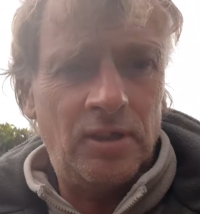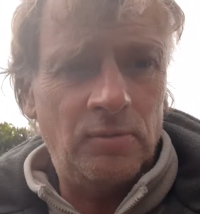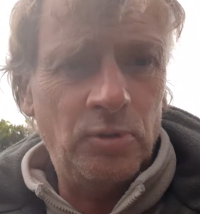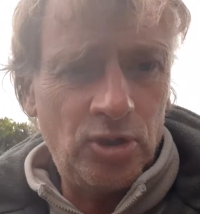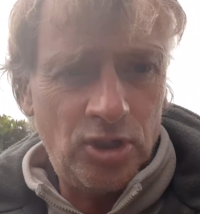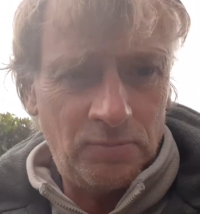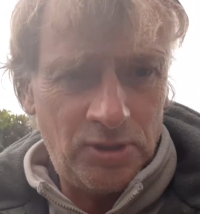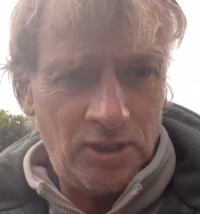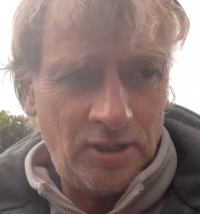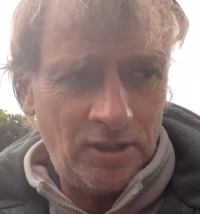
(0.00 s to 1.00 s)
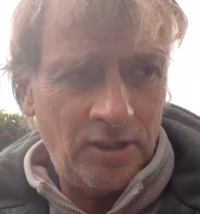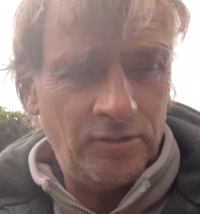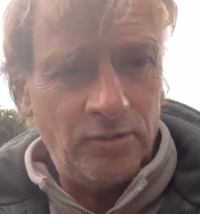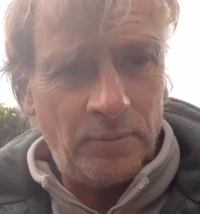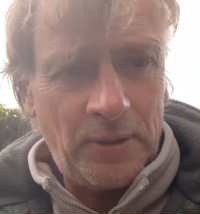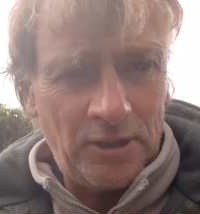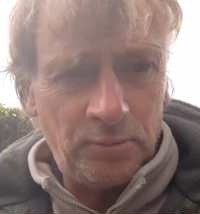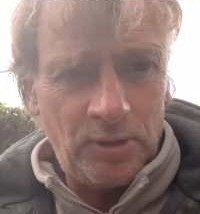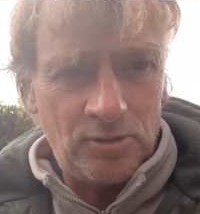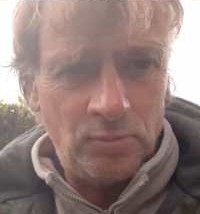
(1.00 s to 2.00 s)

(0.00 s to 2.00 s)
wood chipped in our garden. All the pathways are